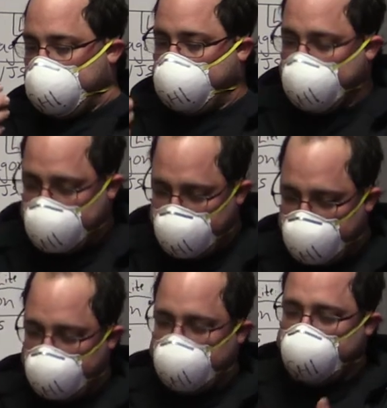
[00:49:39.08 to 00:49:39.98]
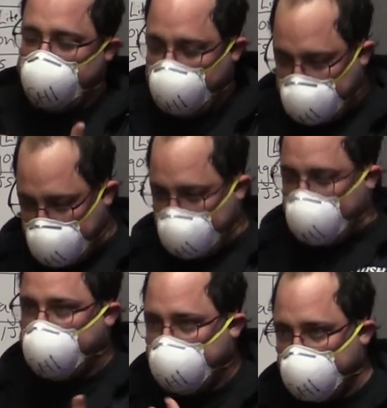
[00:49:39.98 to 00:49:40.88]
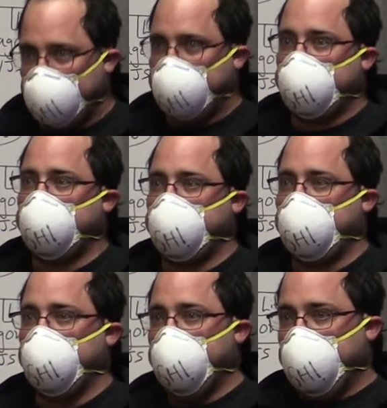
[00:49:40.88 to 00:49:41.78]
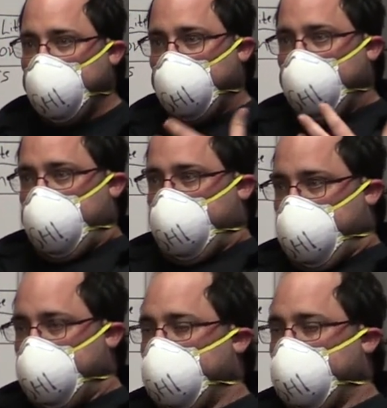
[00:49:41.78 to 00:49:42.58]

to specifically start giving up your metadata via